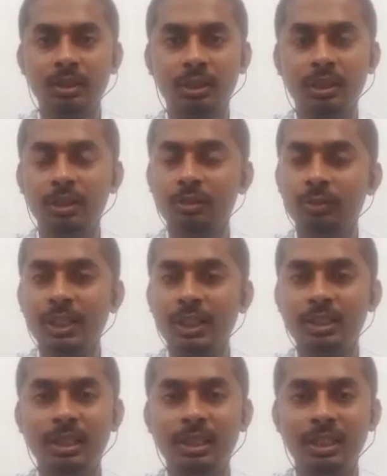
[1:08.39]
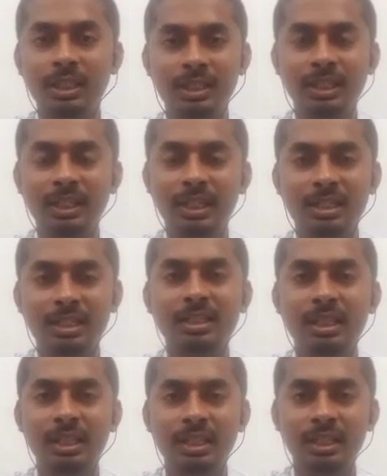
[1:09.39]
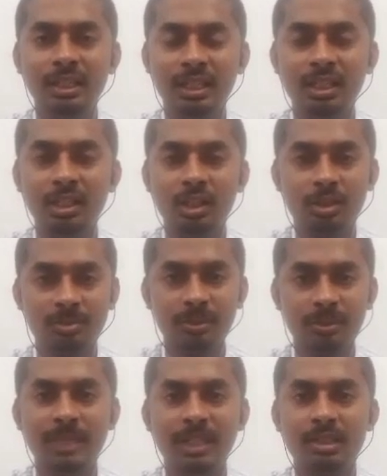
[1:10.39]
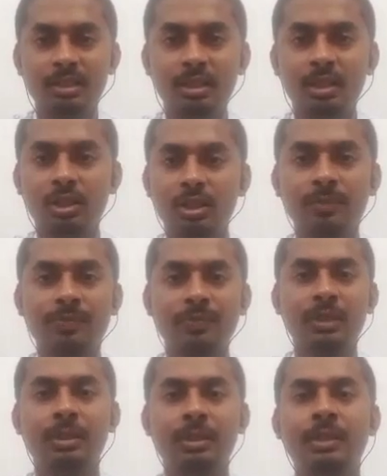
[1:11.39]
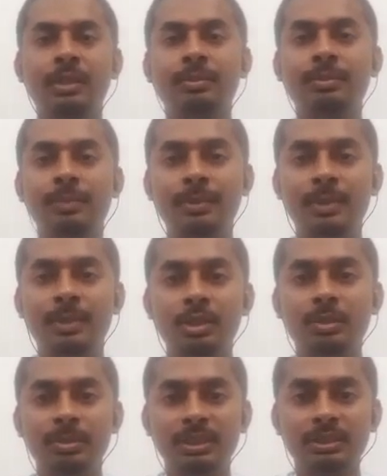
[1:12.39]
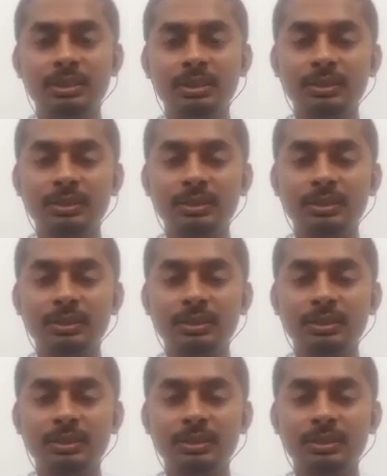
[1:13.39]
in which the EDC analog matters a lot in preparation of mains.